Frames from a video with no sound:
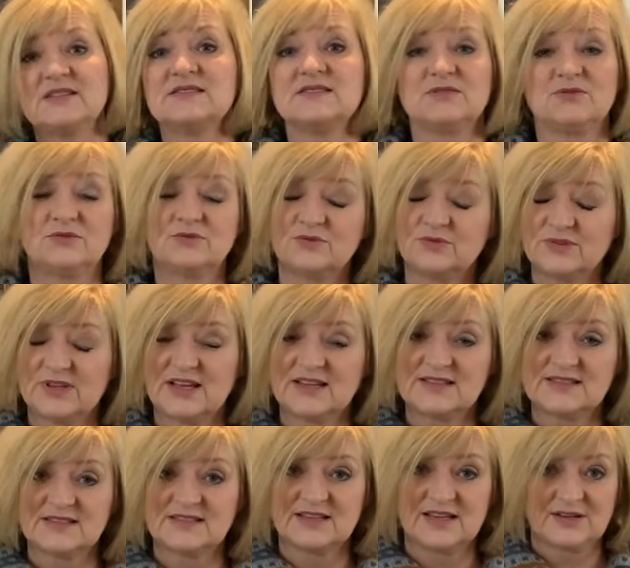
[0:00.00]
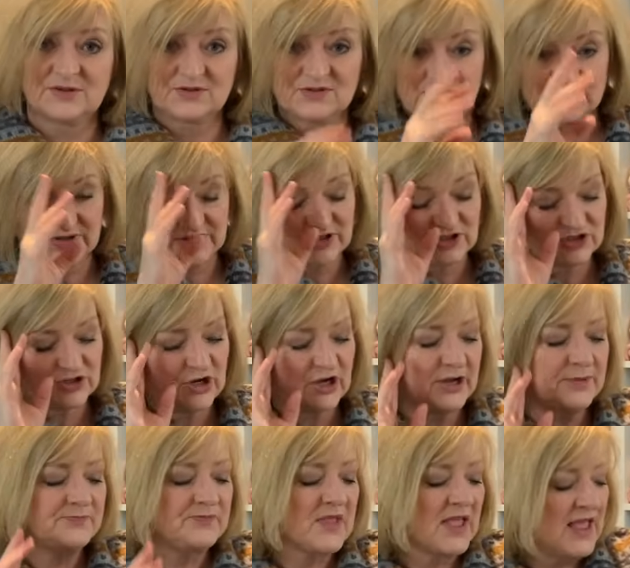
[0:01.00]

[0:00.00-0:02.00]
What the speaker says: So those are in the shop.